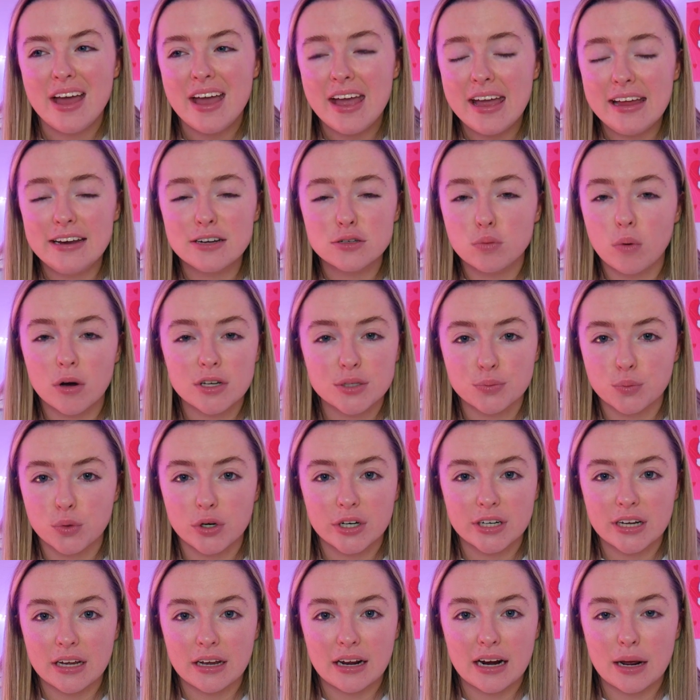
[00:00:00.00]
It just wasn't
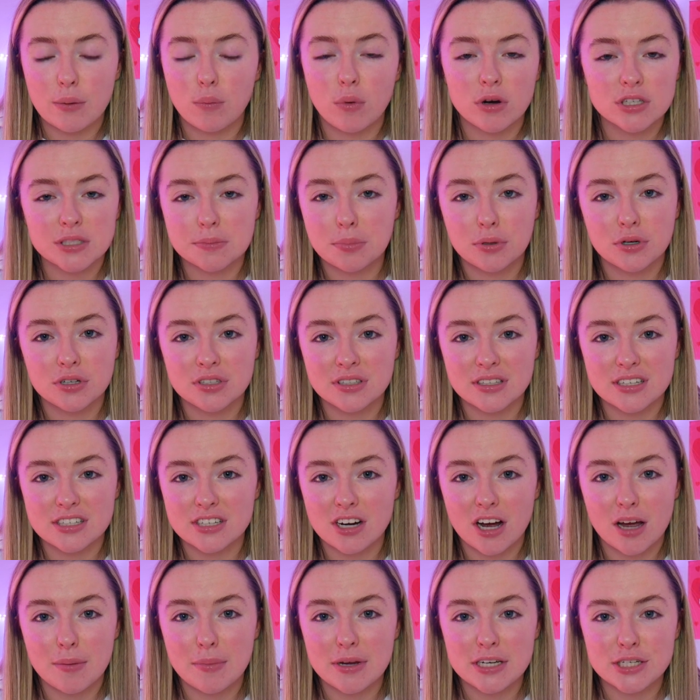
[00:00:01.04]
working, and I wasn't putting the
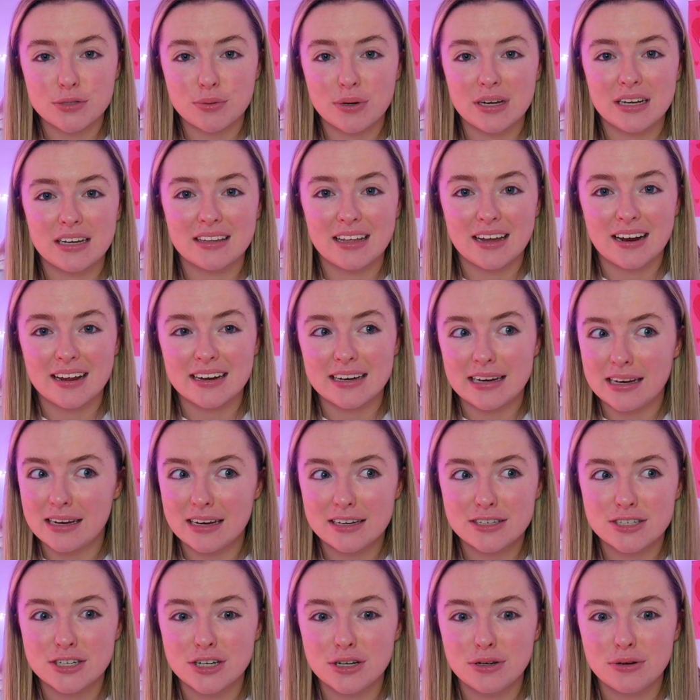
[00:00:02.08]
time into it that I
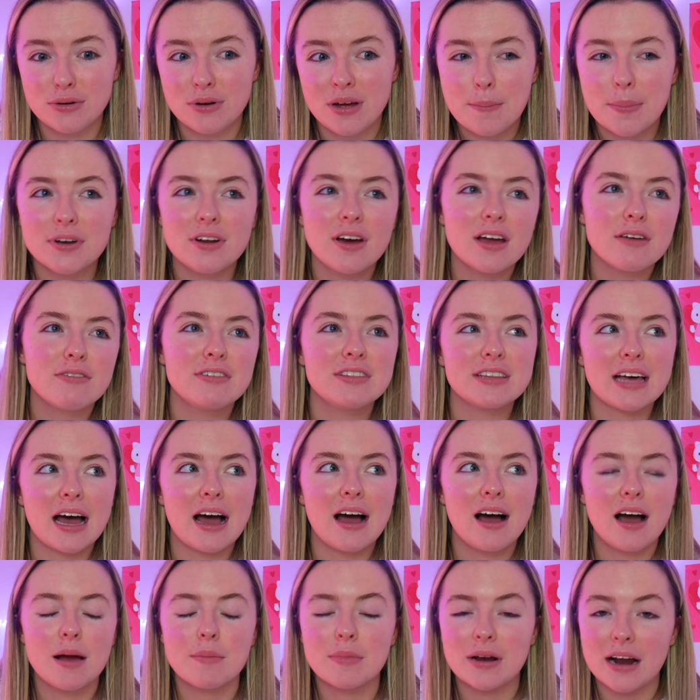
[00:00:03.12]
needed to. But not even that,
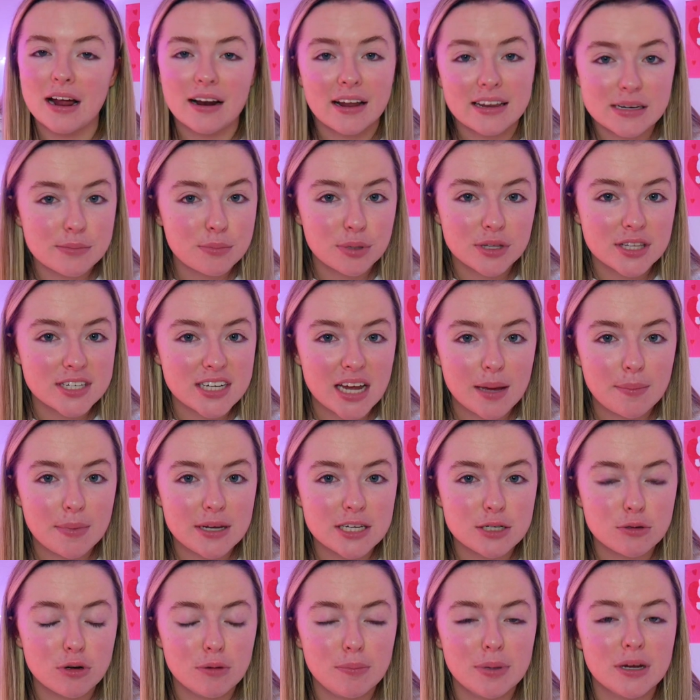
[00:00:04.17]
I'm glad I didn't put the time
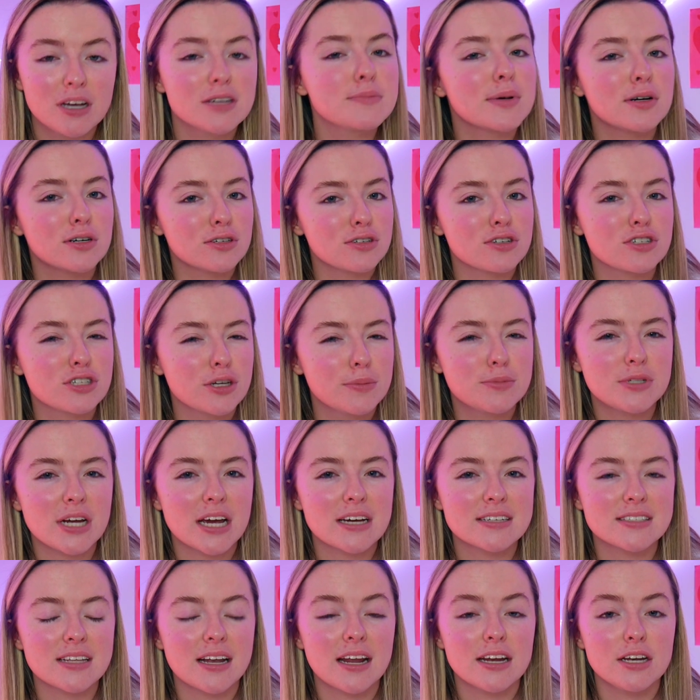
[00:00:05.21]
into it, because my other
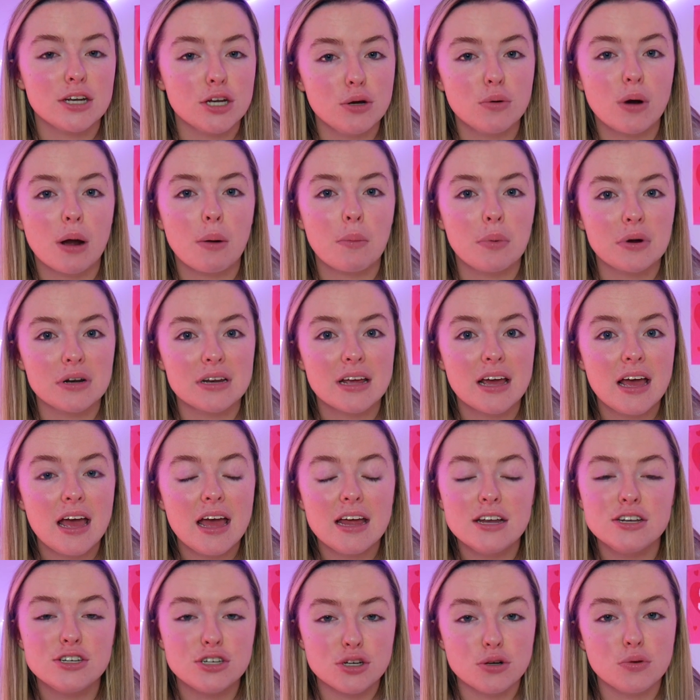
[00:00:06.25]
subjects that I knew I would
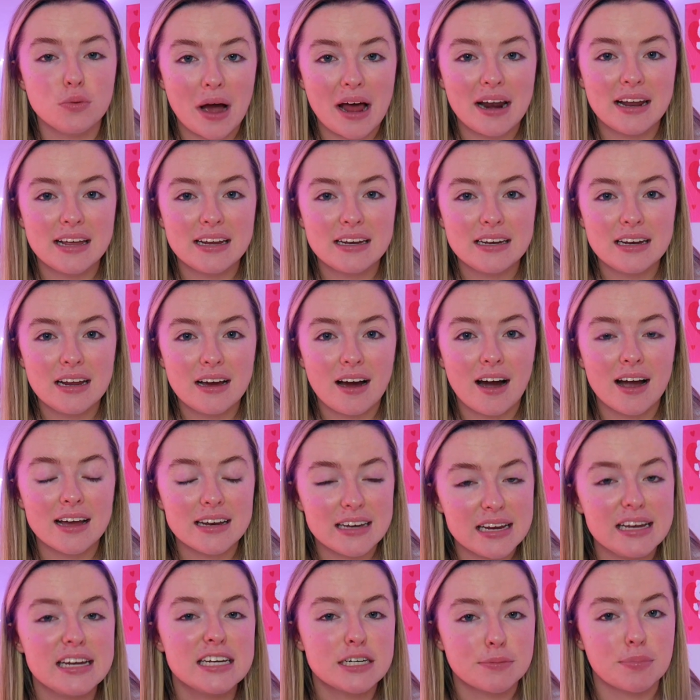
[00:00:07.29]
do well in, I
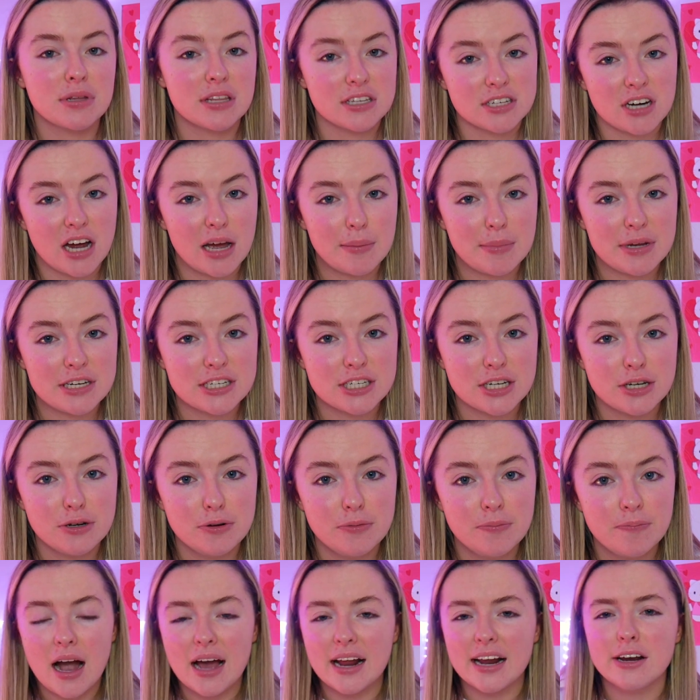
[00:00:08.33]
needed to put the time into. And
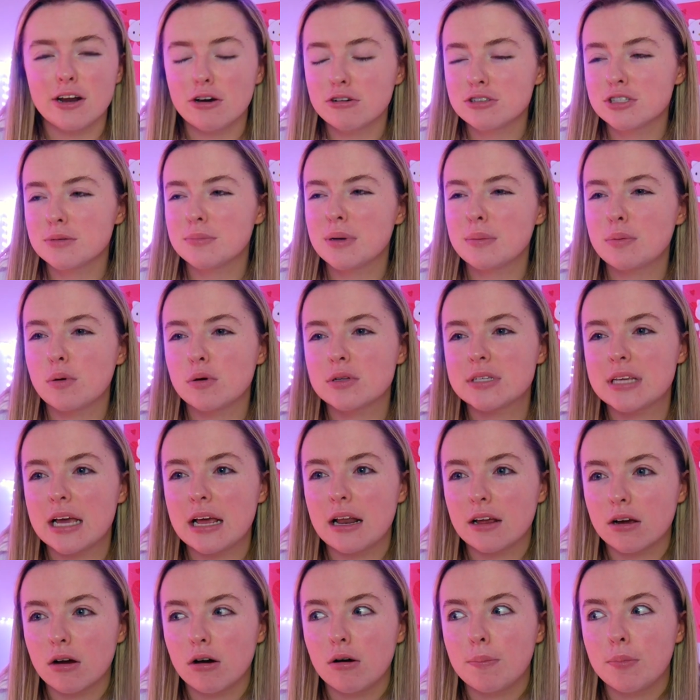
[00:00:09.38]
I know some people would say
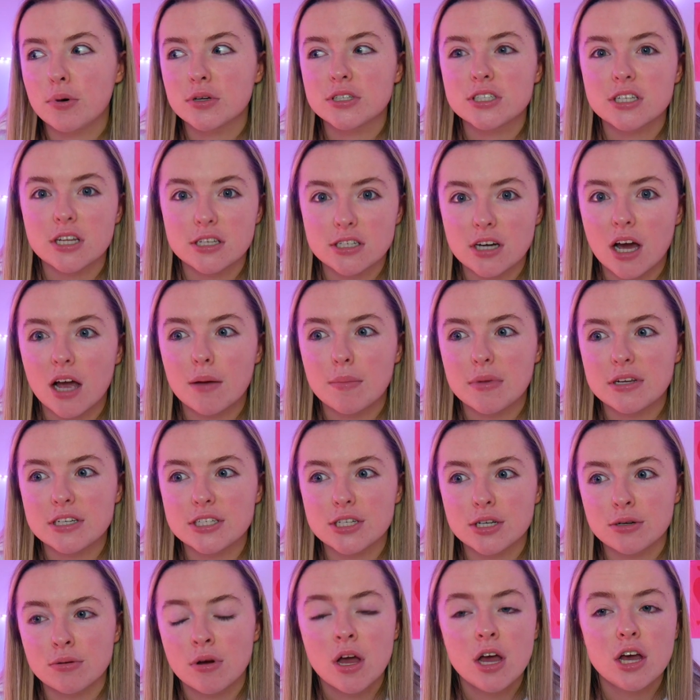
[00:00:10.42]
like, oh, put the time
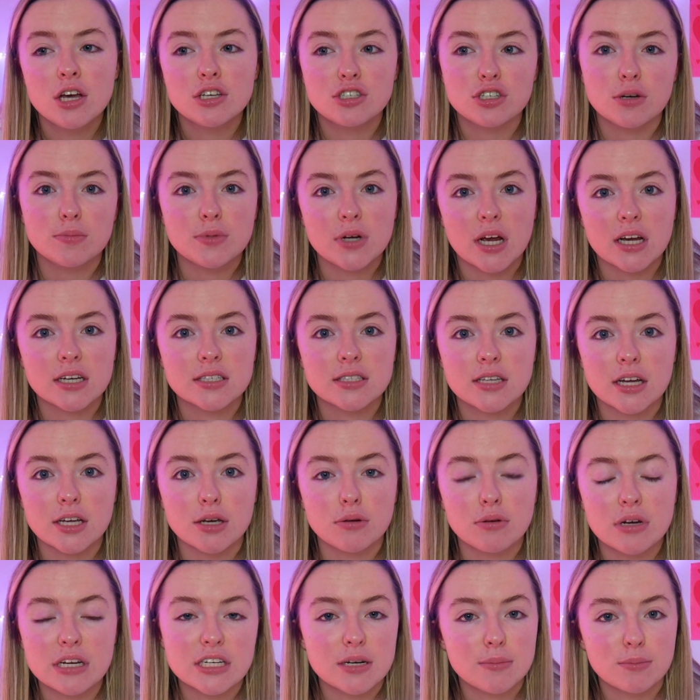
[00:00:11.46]
into subjects that you
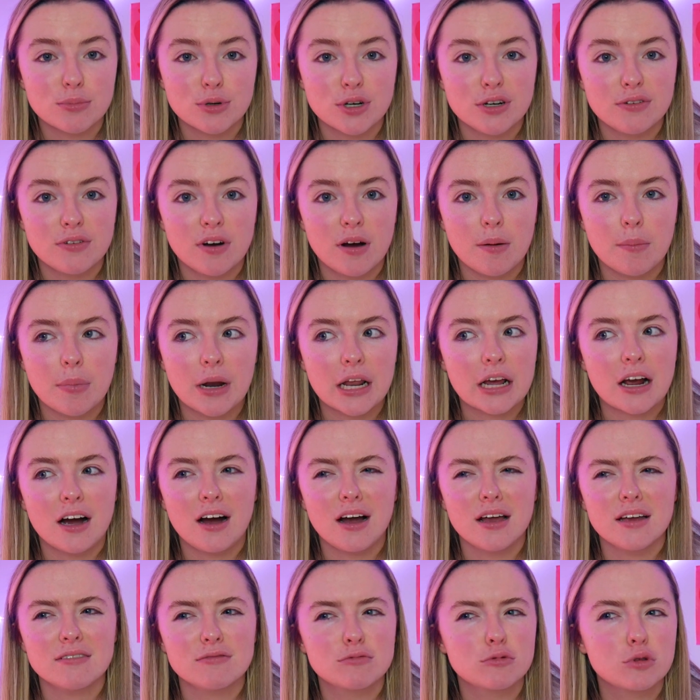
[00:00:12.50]
need to improve on, but
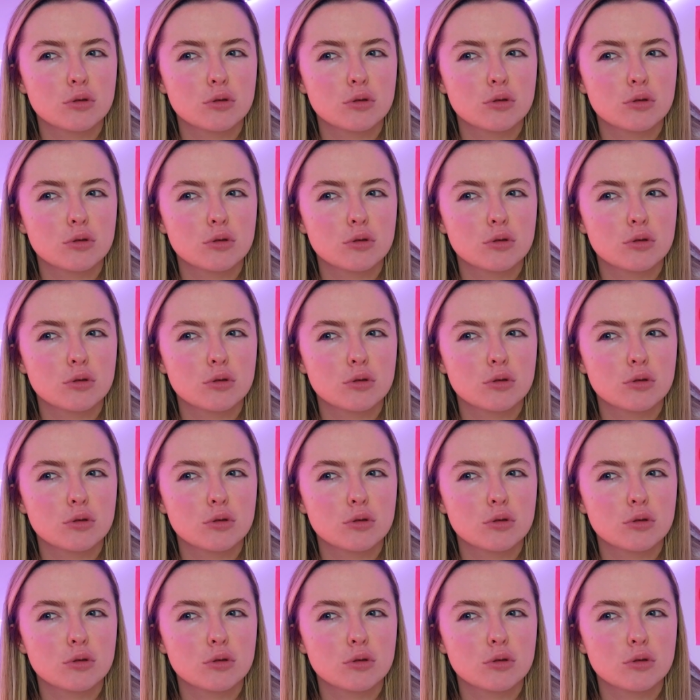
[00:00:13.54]
like